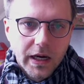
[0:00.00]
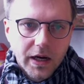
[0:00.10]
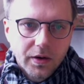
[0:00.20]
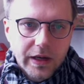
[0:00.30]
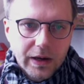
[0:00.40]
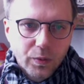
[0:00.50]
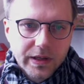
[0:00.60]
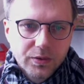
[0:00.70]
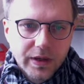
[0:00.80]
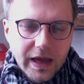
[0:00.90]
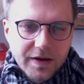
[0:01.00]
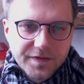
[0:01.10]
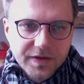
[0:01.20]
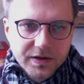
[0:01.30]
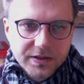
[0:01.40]
Okay, we do have
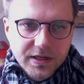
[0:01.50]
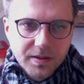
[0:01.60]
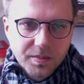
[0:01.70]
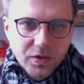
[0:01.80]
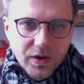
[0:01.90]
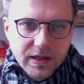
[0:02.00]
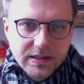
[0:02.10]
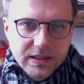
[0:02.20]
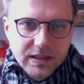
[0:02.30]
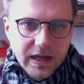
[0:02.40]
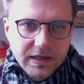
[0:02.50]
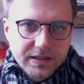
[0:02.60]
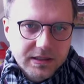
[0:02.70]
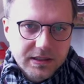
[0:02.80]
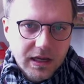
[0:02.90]
here some
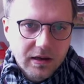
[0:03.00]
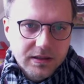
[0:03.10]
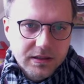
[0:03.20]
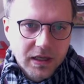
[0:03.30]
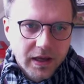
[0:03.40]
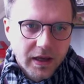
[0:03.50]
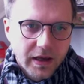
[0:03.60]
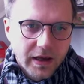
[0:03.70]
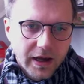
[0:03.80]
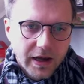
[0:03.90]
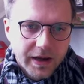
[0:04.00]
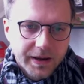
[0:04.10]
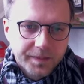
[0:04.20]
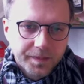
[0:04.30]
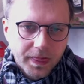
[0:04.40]
craziness things.
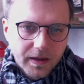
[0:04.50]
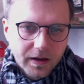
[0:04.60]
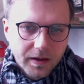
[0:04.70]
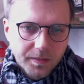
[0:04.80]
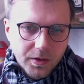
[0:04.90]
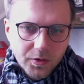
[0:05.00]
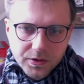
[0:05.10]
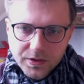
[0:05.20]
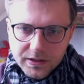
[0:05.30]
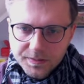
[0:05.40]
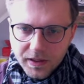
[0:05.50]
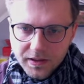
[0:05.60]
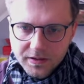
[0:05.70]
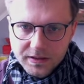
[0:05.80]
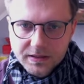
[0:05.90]
Um, I'm going to explain
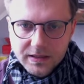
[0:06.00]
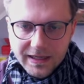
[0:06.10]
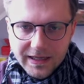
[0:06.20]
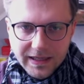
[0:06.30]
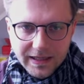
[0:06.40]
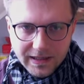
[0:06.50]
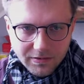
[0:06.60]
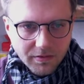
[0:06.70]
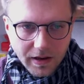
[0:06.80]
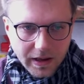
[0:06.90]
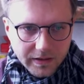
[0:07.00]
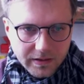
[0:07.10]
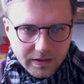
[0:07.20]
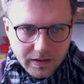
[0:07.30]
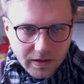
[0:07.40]
this uh, right
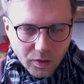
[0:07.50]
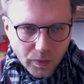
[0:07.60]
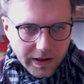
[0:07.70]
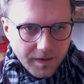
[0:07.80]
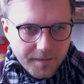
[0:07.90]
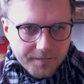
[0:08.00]
away.